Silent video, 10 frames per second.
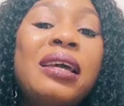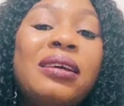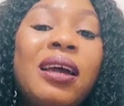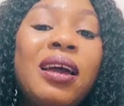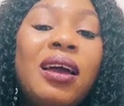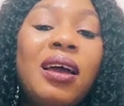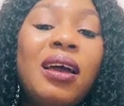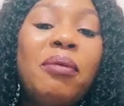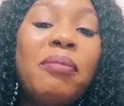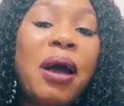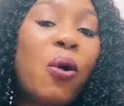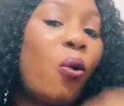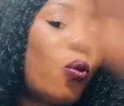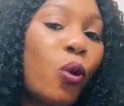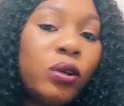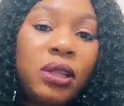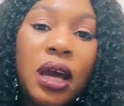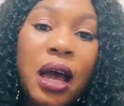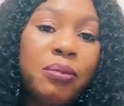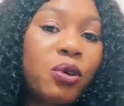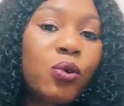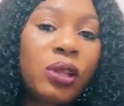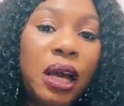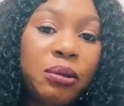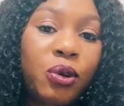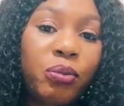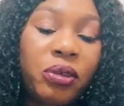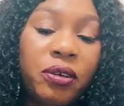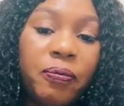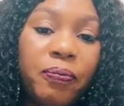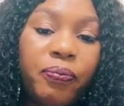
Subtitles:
like my whole world has collapsed on me.